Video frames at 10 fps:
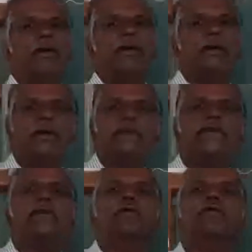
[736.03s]
Amoeba is
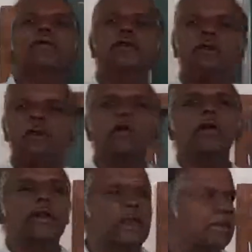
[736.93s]
a unicellular
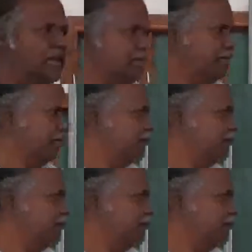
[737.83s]
organism.